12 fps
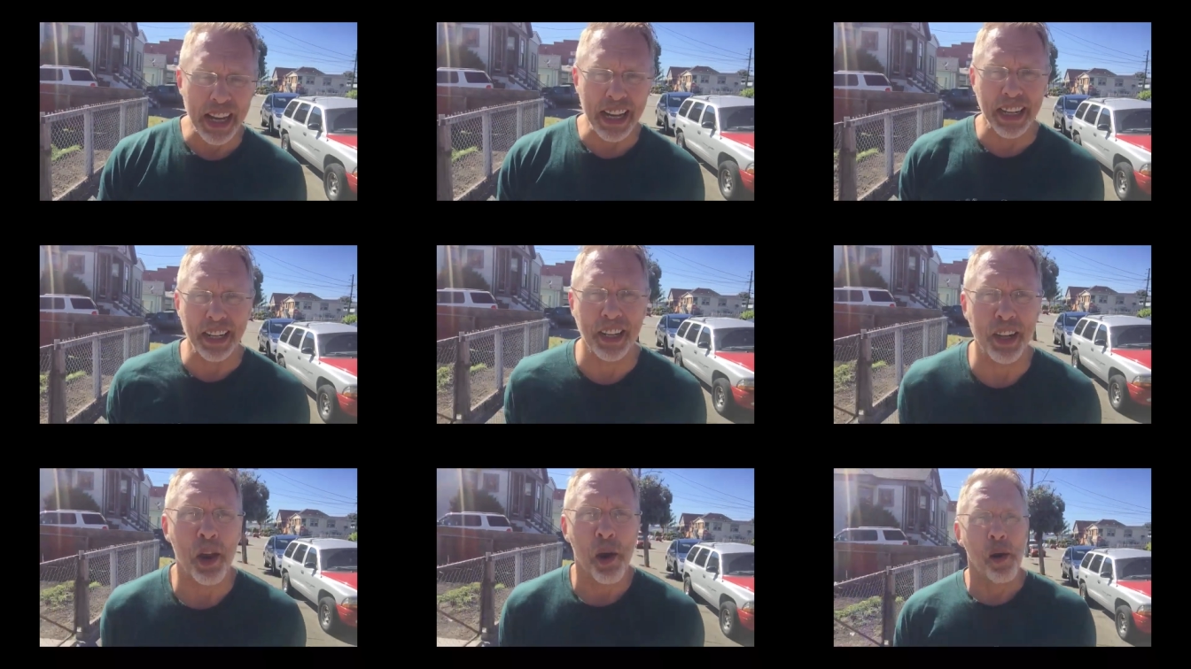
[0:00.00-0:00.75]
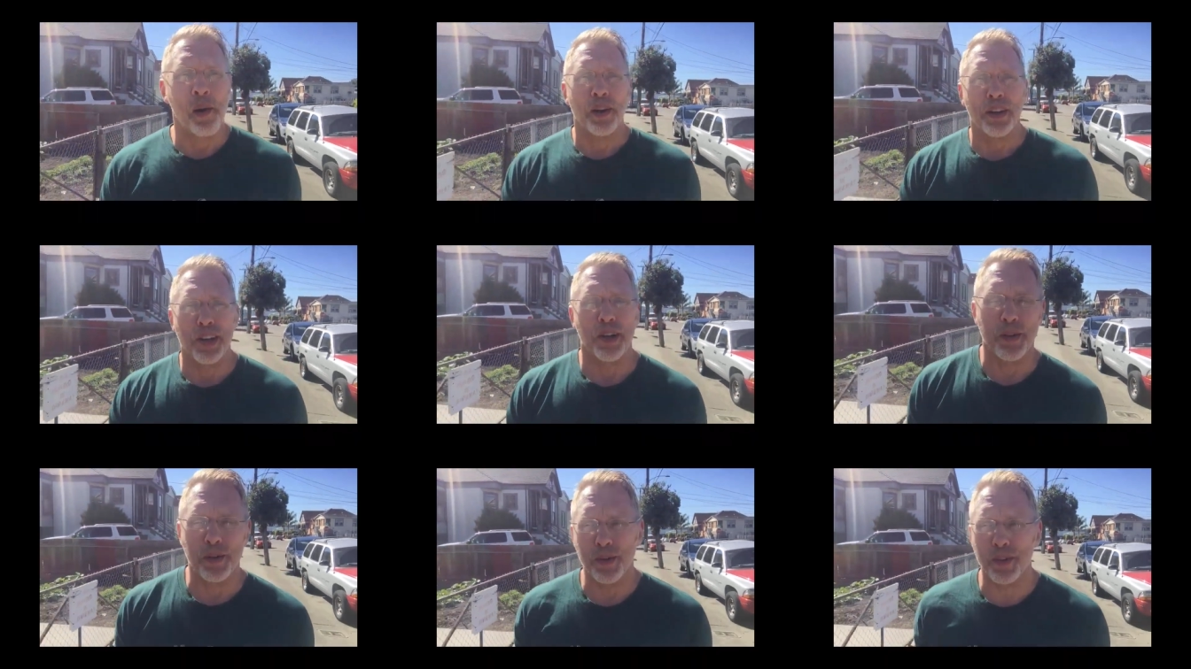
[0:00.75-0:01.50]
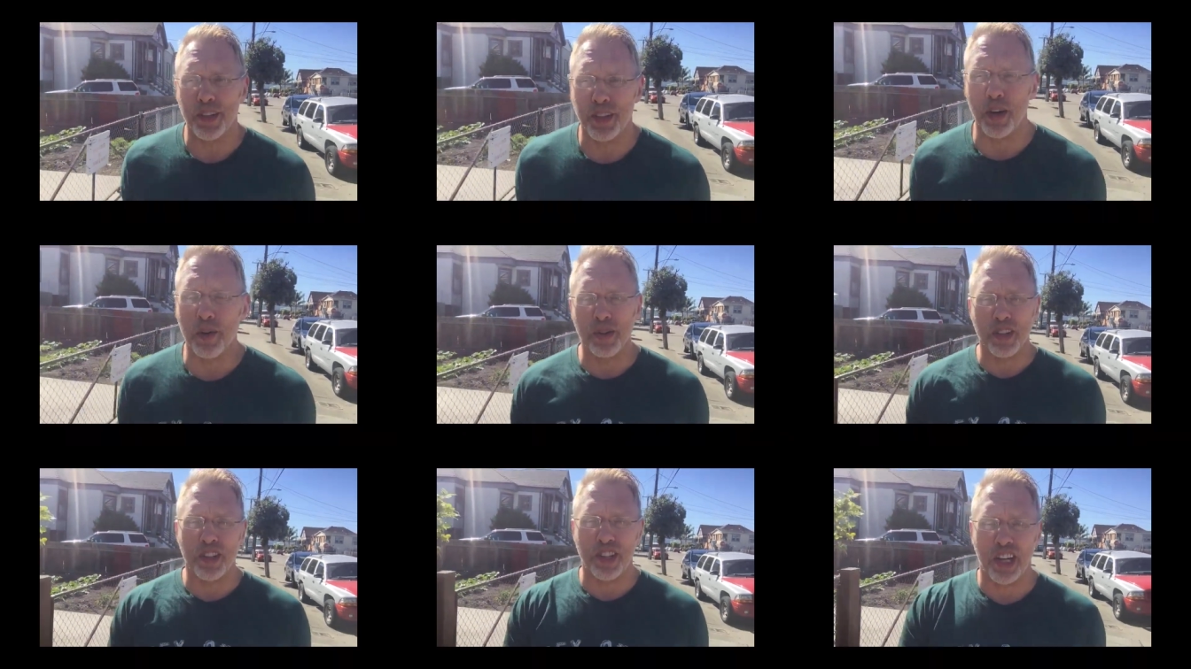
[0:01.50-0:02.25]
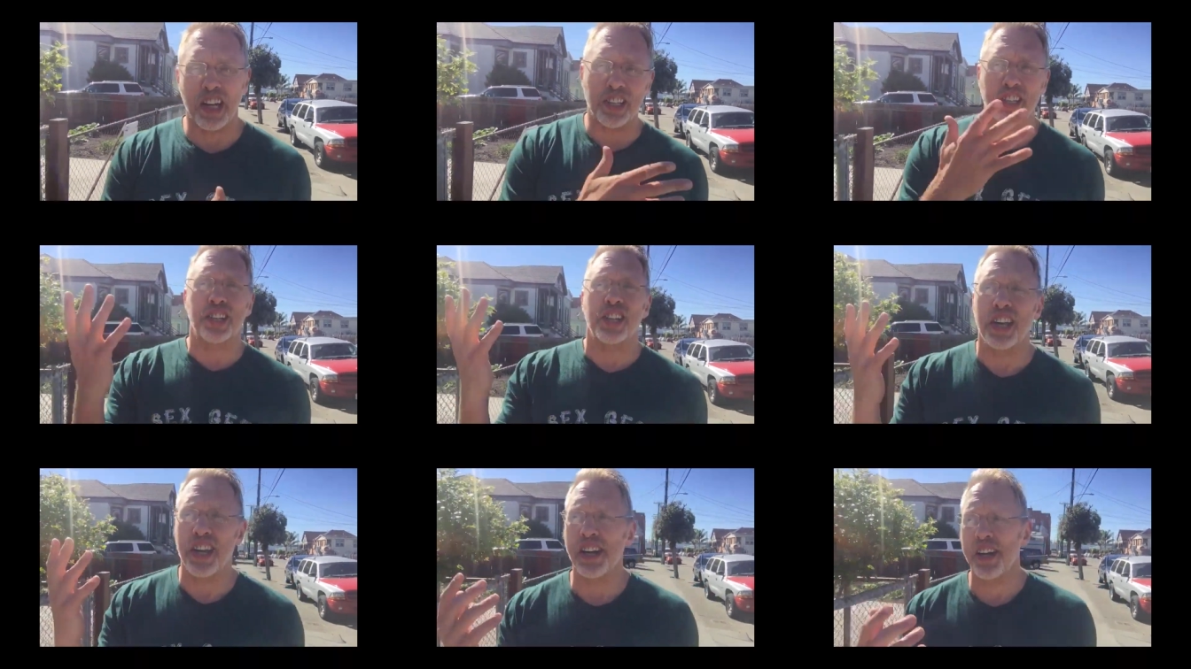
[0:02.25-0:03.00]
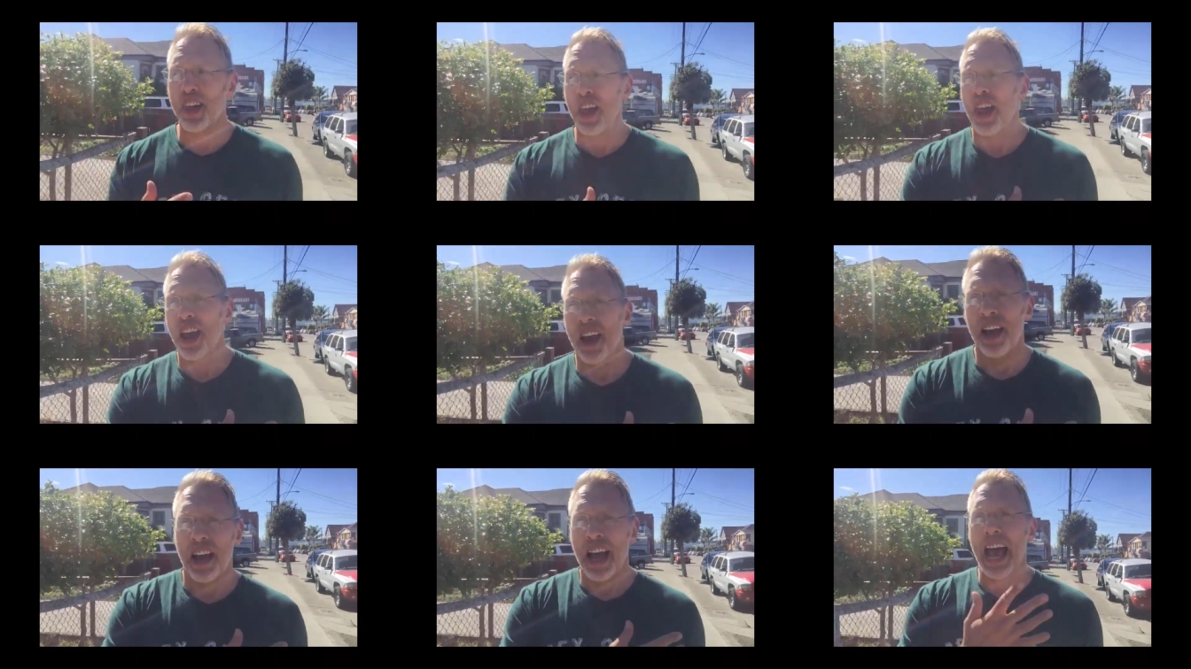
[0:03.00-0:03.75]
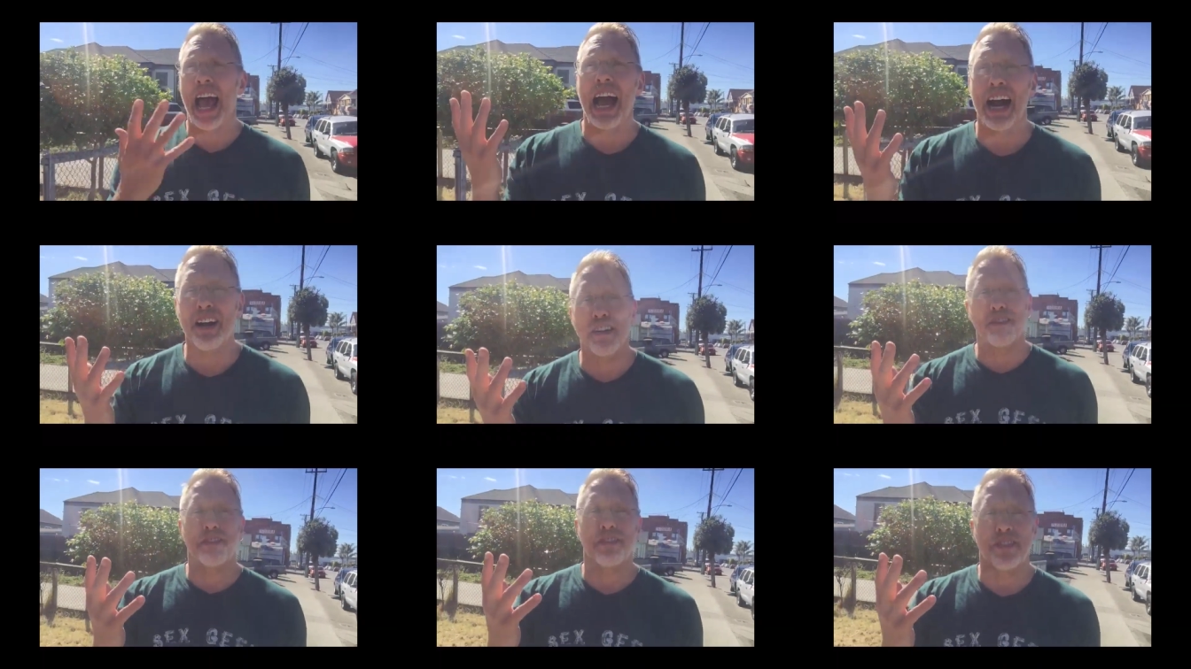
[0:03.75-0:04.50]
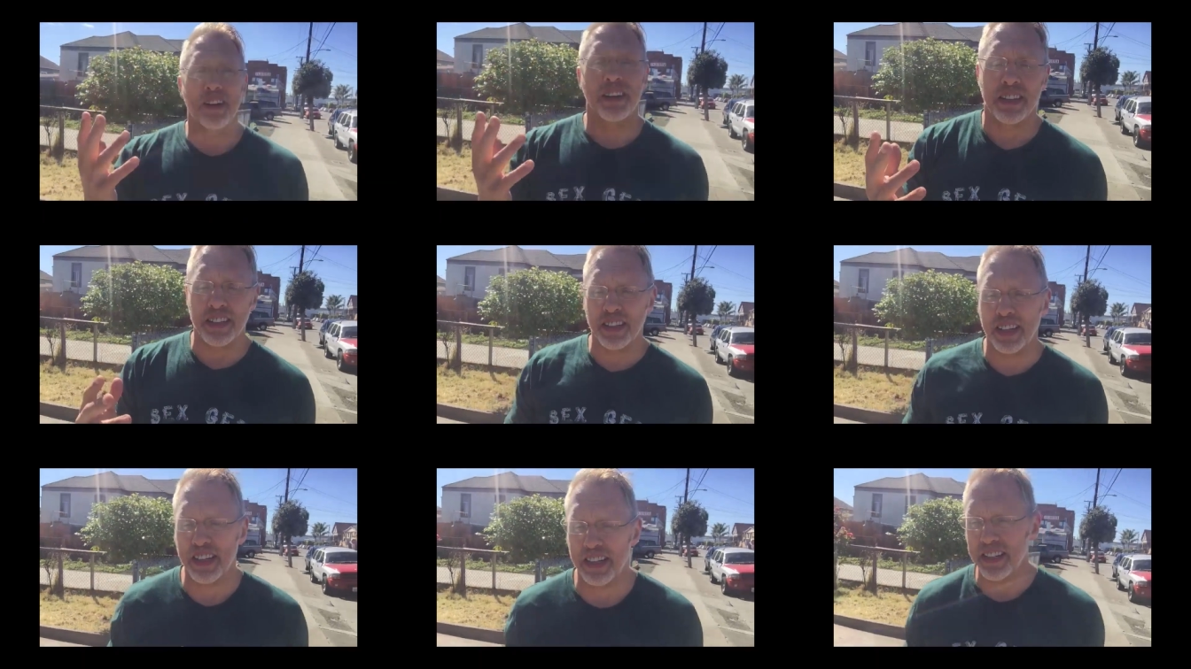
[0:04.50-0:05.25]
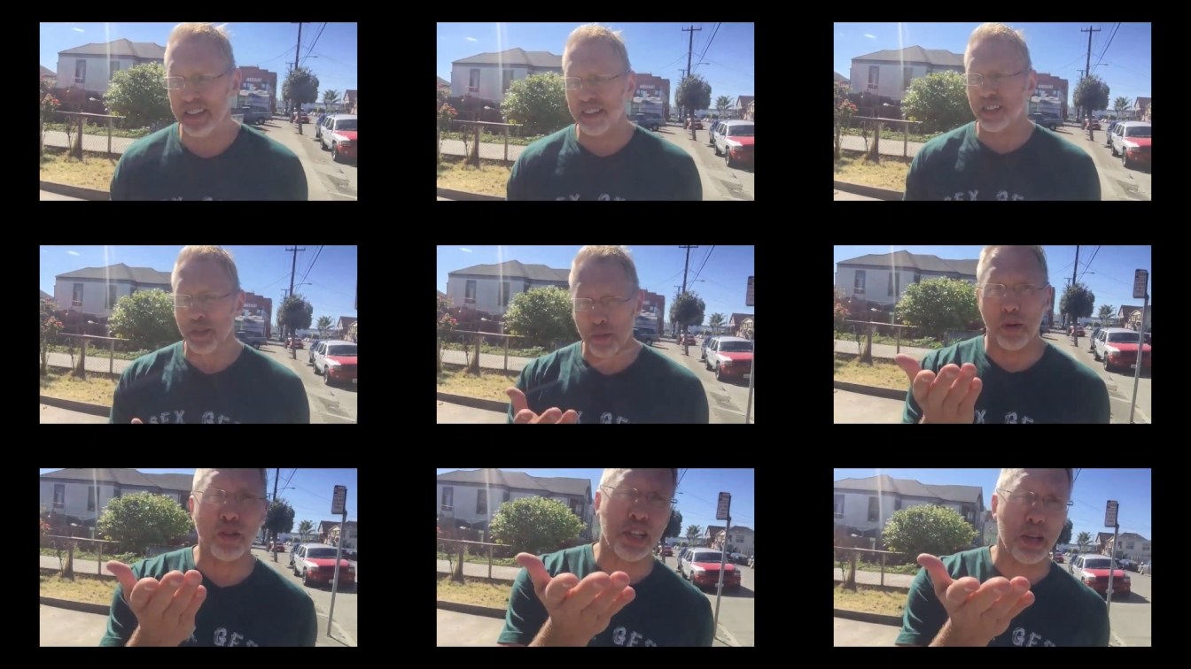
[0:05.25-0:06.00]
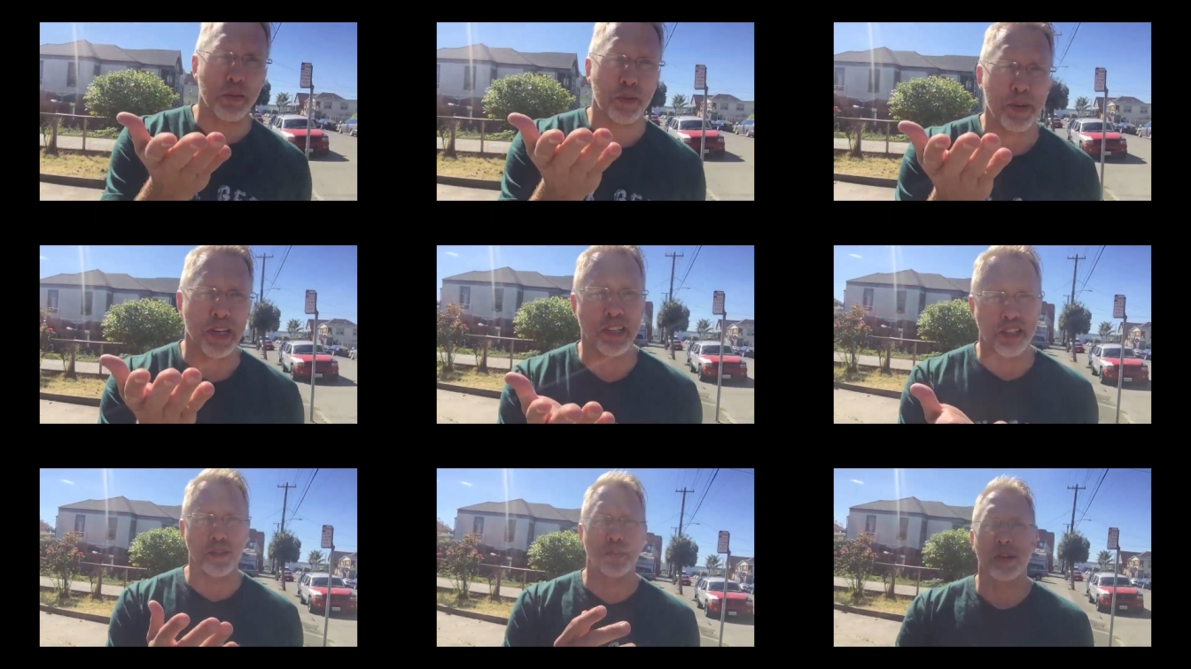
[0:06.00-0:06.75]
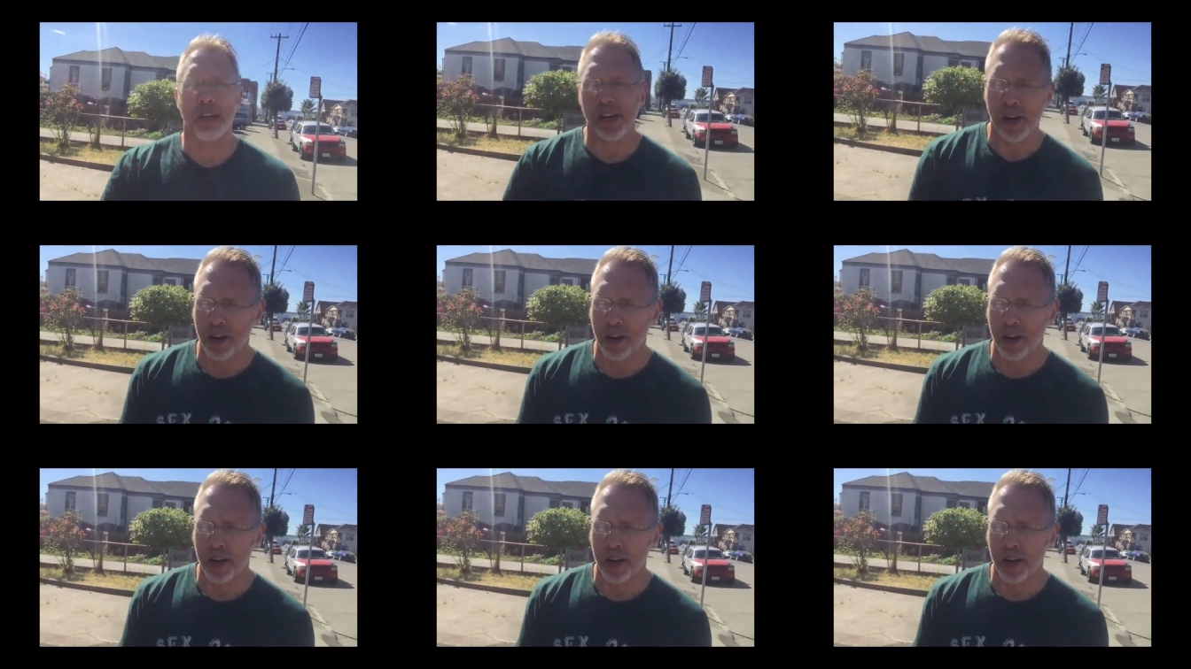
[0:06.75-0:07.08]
And, you know, don't just have, uh, mostly I'm speaking to,